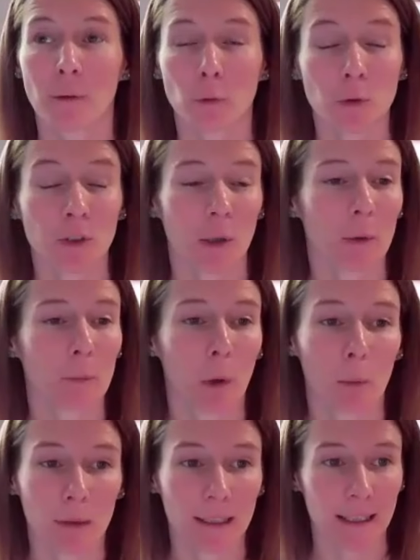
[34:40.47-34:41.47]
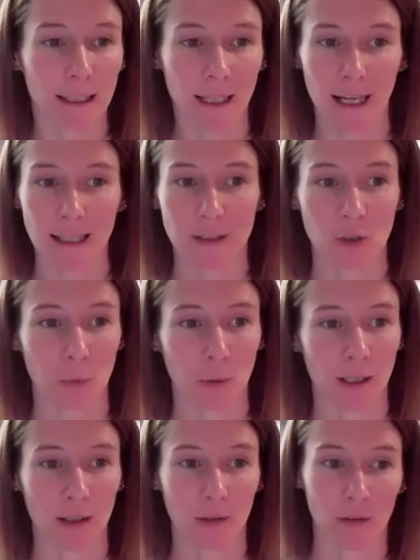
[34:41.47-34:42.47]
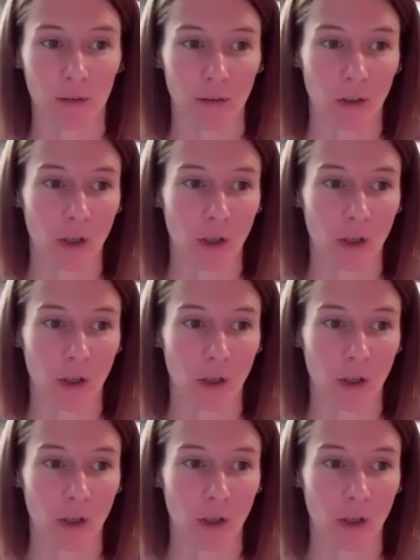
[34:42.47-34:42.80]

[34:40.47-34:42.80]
they're also probably engaged with